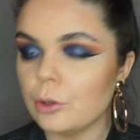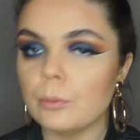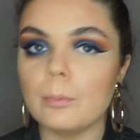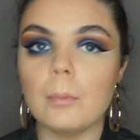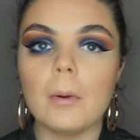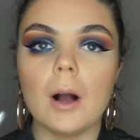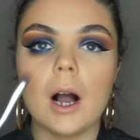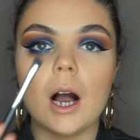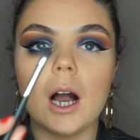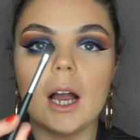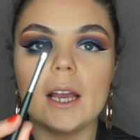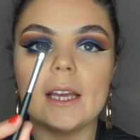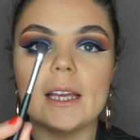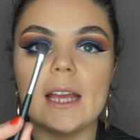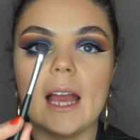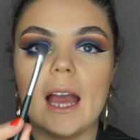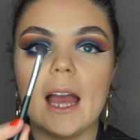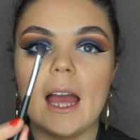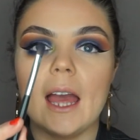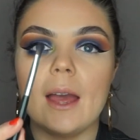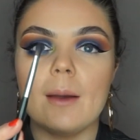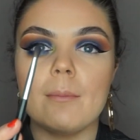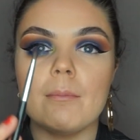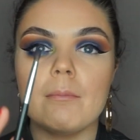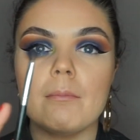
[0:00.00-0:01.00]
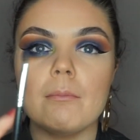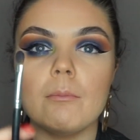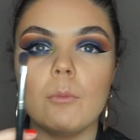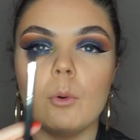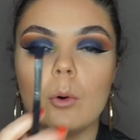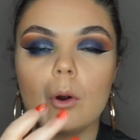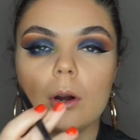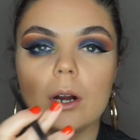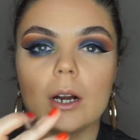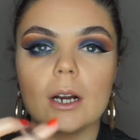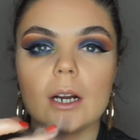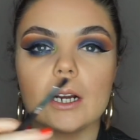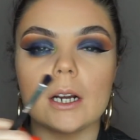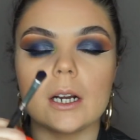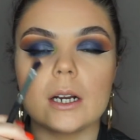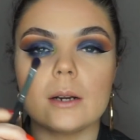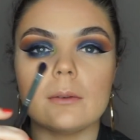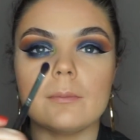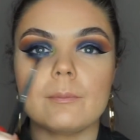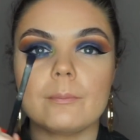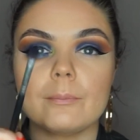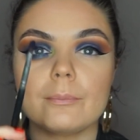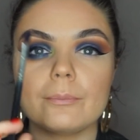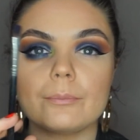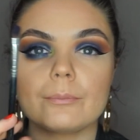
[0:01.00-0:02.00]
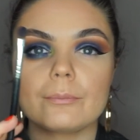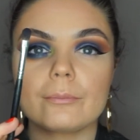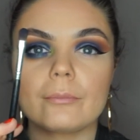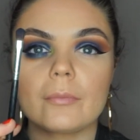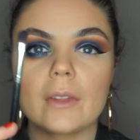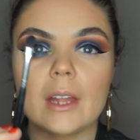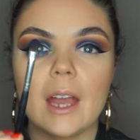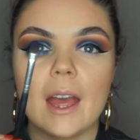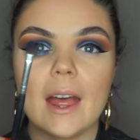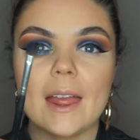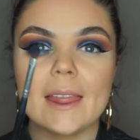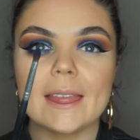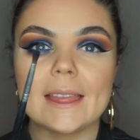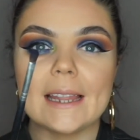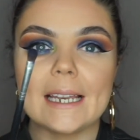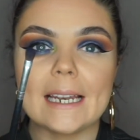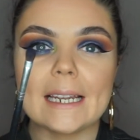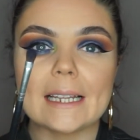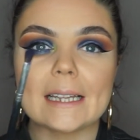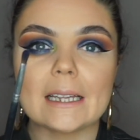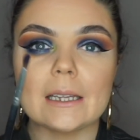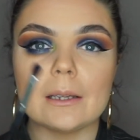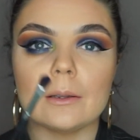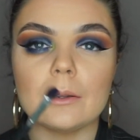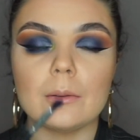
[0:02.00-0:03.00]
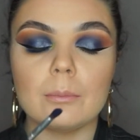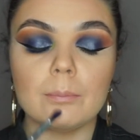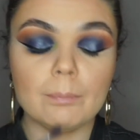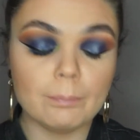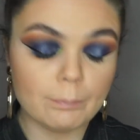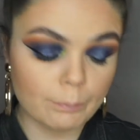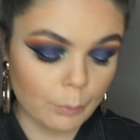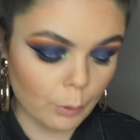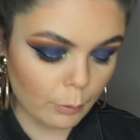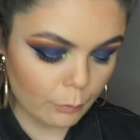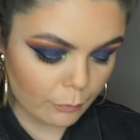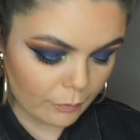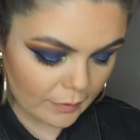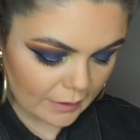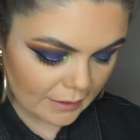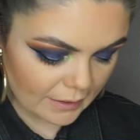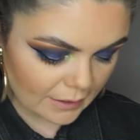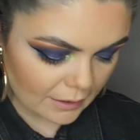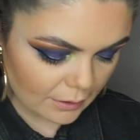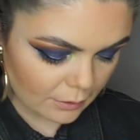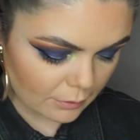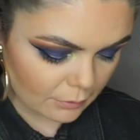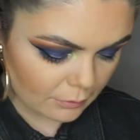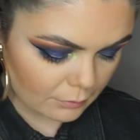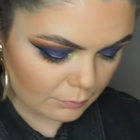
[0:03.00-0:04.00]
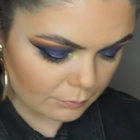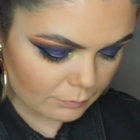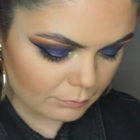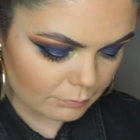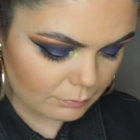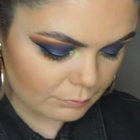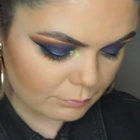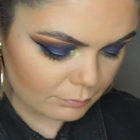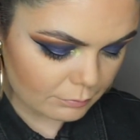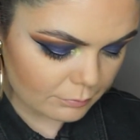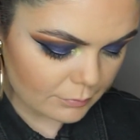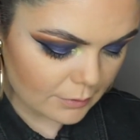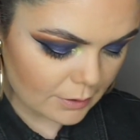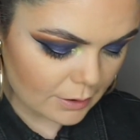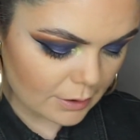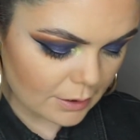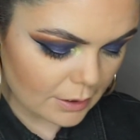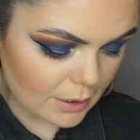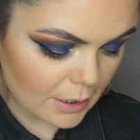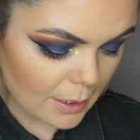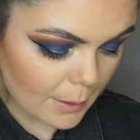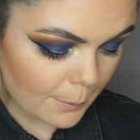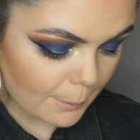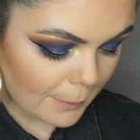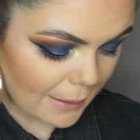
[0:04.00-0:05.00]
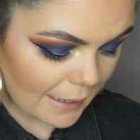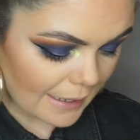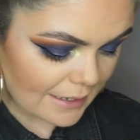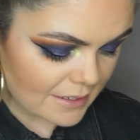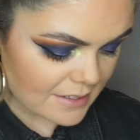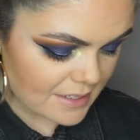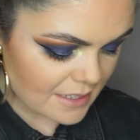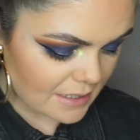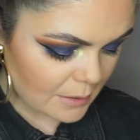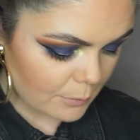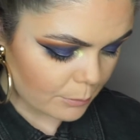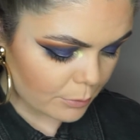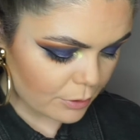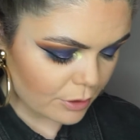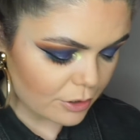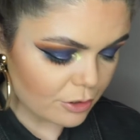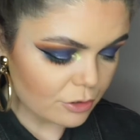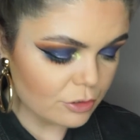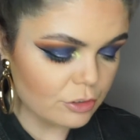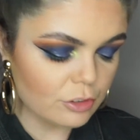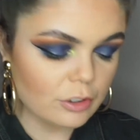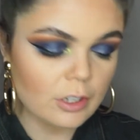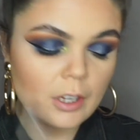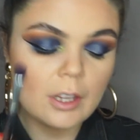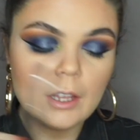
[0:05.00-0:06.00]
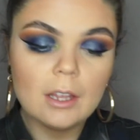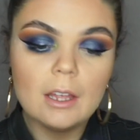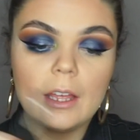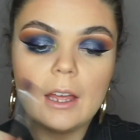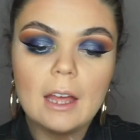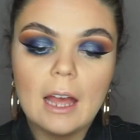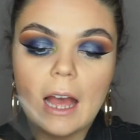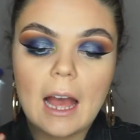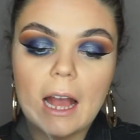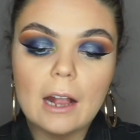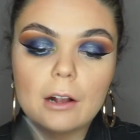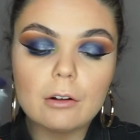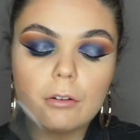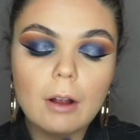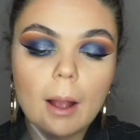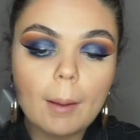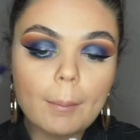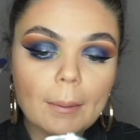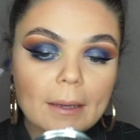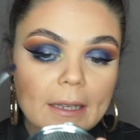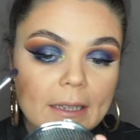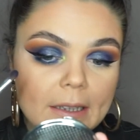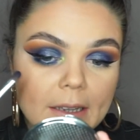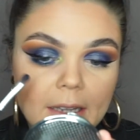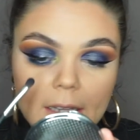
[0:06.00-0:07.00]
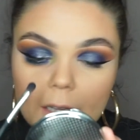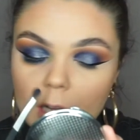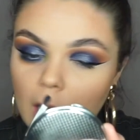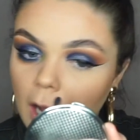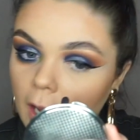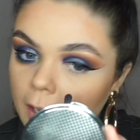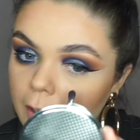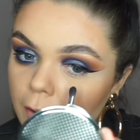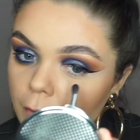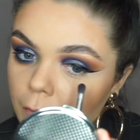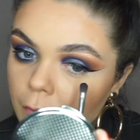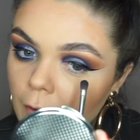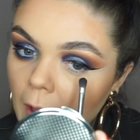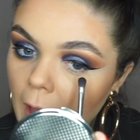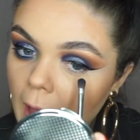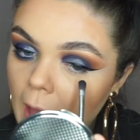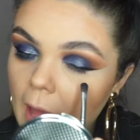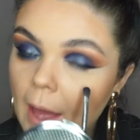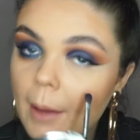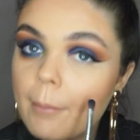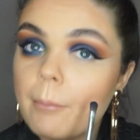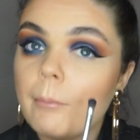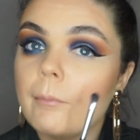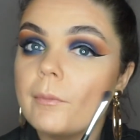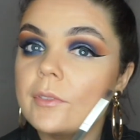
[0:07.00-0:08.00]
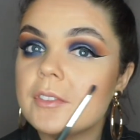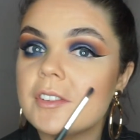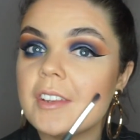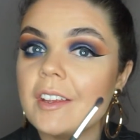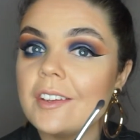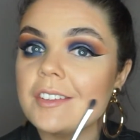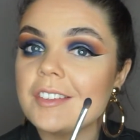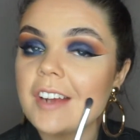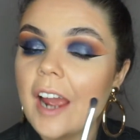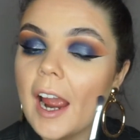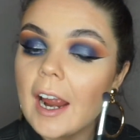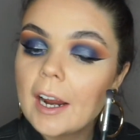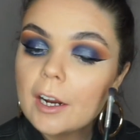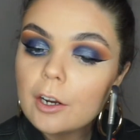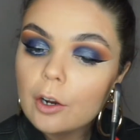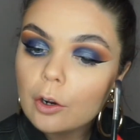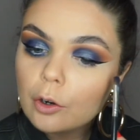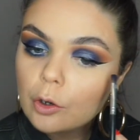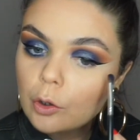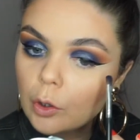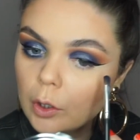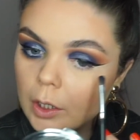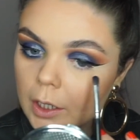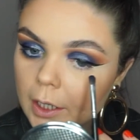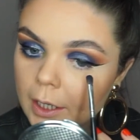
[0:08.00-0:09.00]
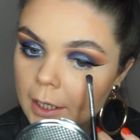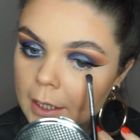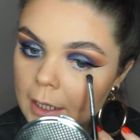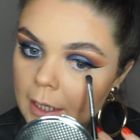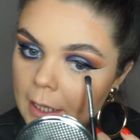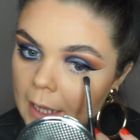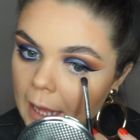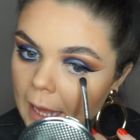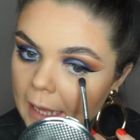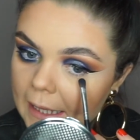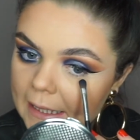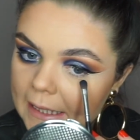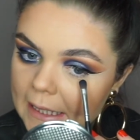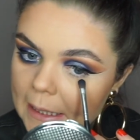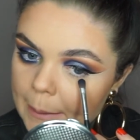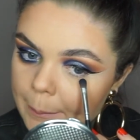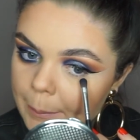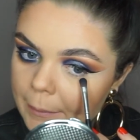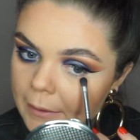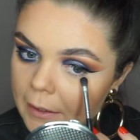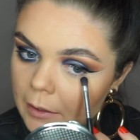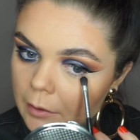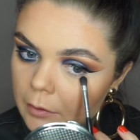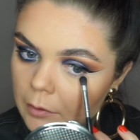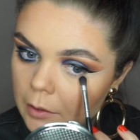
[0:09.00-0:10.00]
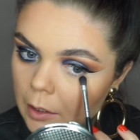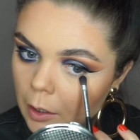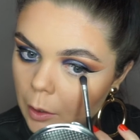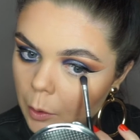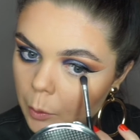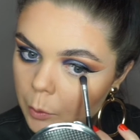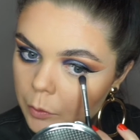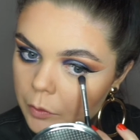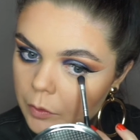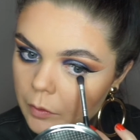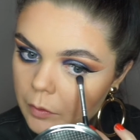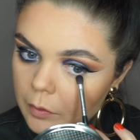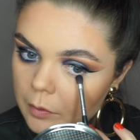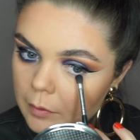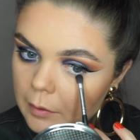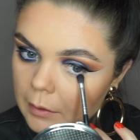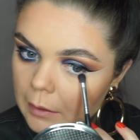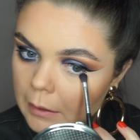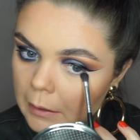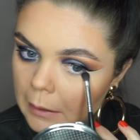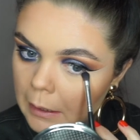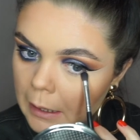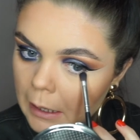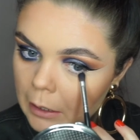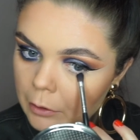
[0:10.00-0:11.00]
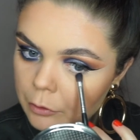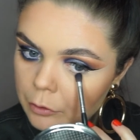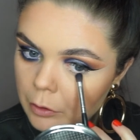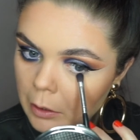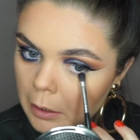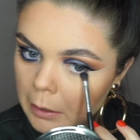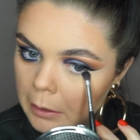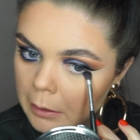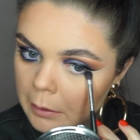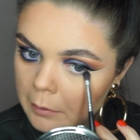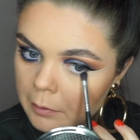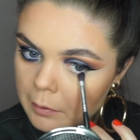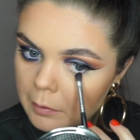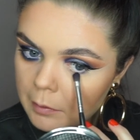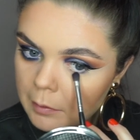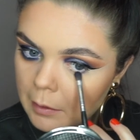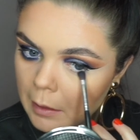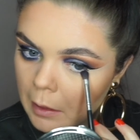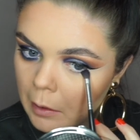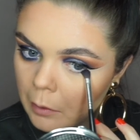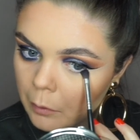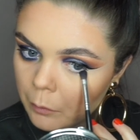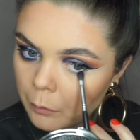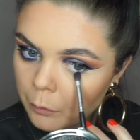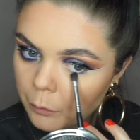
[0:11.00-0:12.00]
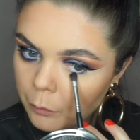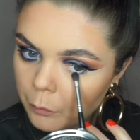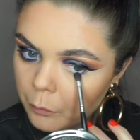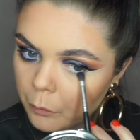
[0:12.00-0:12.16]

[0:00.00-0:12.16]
my more little buffing blending brush, I'm grabbing the kind of the darker colour and keeping this closest to the lash line itself.